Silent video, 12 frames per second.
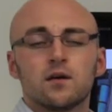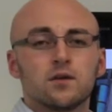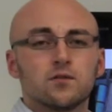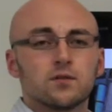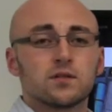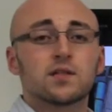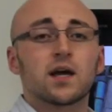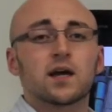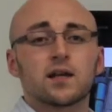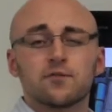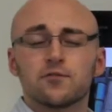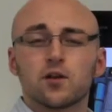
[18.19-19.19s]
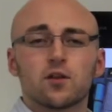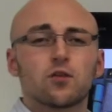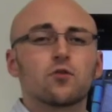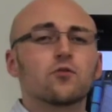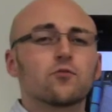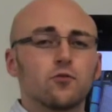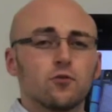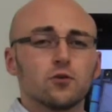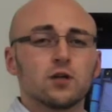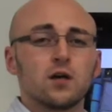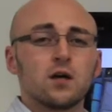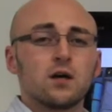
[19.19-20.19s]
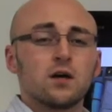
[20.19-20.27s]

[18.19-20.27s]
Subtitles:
a second, if not third role,